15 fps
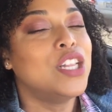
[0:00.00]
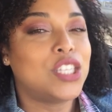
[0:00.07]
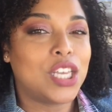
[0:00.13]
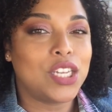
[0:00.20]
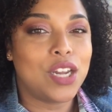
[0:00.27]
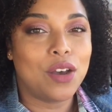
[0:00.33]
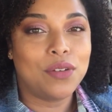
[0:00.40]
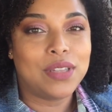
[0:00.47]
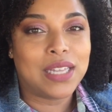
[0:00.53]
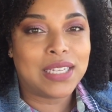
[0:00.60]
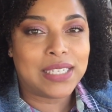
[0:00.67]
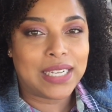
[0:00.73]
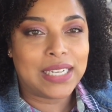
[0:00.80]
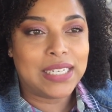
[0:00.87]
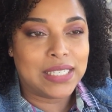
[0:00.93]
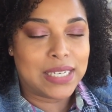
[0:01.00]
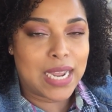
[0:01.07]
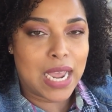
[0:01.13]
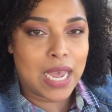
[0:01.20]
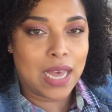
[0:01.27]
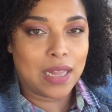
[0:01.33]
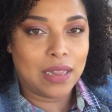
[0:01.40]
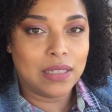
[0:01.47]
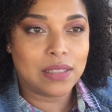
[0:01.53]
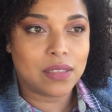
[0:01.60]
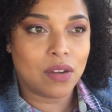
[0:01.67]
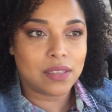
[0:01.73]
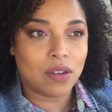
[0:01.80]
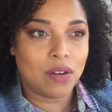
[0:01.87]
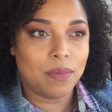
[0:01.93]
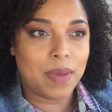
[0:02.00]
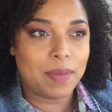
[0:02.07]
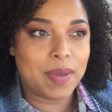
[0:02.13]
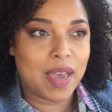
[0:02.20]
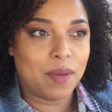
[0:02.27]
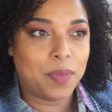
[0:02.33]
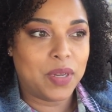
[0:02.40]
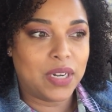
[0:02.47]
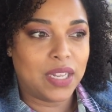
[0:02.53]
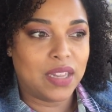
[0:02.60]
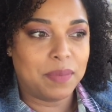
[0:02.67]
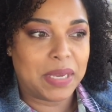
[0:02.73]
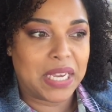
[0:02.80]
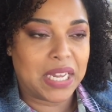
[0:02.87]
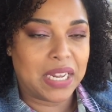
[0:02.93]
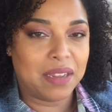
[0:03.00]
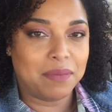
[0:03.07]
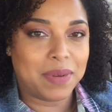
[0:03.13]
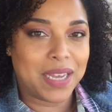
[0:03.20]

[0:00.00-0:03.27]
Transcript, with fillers: to know the details, or maybe I'll put it in the beginning.